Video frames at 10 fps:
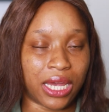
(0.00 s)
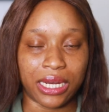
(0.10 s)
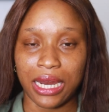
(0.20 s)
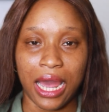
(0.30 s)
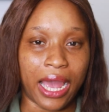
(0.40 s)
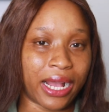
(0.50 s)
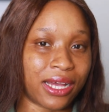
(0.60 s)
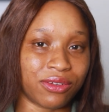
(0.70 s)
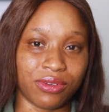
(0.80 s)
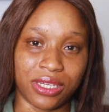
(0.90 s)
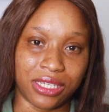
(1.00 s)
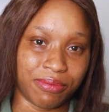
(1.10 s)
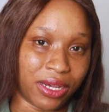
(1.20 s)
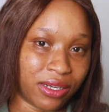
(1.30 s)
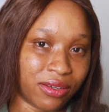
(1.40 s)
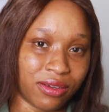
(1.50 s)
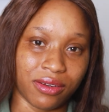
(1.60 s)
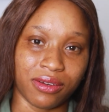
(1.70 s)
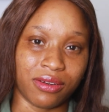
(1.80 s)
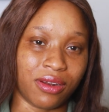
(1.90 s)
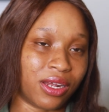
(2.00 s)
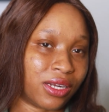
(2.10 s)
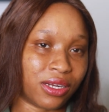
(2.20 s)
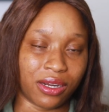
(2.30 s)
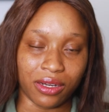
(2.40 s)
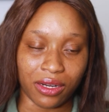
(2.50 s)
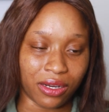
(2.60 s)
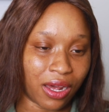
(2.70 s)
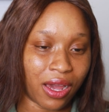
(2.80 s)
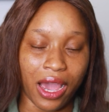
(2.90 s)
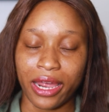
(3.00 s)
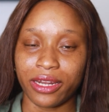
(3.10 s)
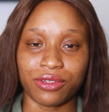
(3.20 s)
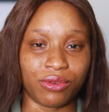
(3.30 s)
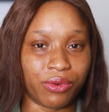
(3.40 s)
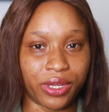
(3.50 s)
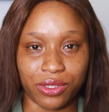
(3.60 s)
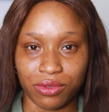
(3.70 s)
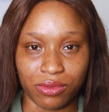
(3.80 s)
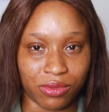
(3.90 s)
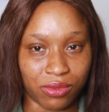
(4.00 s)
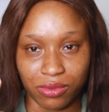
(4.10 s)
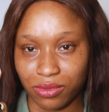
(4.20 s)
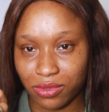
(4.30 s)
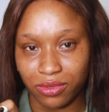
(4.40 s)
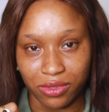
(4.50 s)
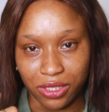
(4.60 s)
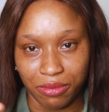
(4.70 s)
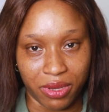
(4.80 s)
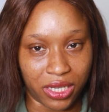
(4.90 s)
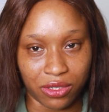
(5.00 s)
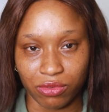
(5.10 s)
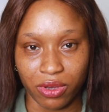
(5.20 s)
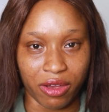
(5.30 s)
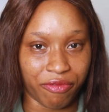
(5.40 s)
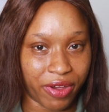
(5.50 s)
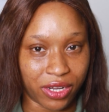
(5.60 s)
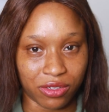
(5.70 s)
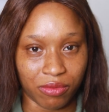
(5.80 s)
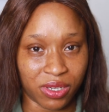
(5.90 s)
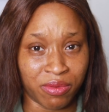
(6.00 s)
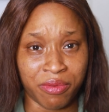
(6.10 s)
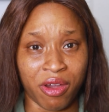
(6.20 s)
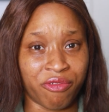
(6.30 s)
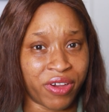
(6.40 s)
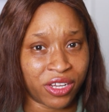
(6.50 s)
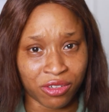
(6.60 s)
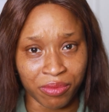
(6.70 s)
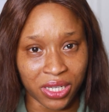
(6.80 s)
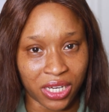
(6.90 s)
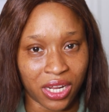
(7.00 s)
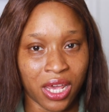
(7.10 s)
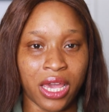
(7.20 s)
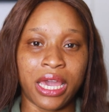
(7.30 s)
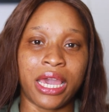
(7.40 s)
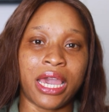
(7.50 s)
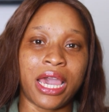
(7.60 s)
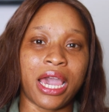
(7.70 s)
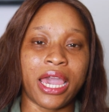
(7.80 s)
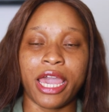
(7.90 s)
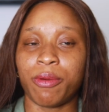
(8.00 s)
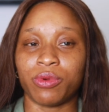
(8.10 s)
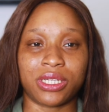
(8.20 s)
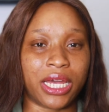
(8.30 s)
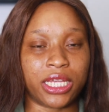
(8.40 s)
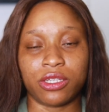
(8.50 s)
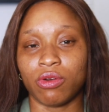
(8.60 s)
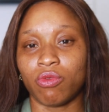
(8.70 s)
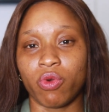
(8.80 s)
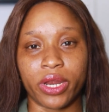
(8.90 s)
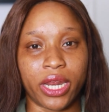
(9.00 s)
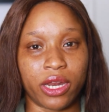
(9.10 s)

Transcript: like, nah, I can't do this, man. Nah. I need to go into the maze to go and find something. Maybe I'll find something. Him was like, he's not going